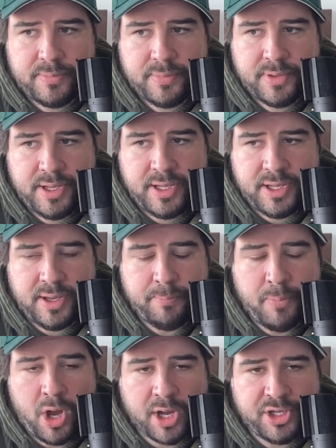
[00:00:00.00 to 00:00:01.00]
a
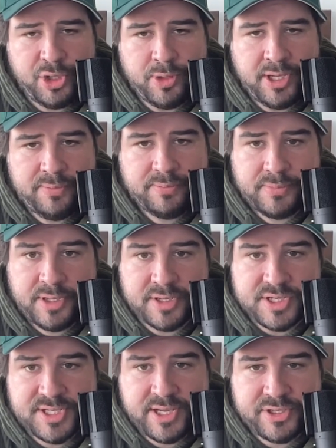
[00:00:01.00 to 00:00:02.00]
mock unit in a
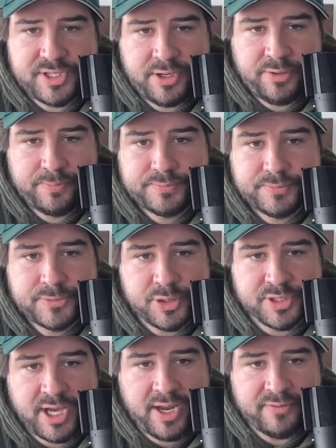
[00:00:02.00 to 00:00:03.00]
sales center. So
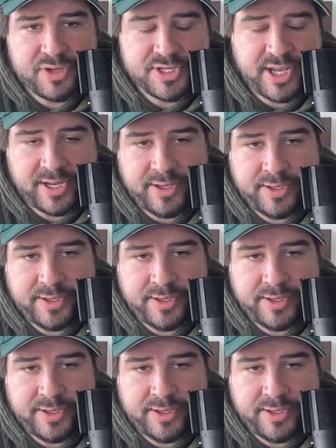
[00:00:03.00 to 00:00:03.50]
it's kind of just like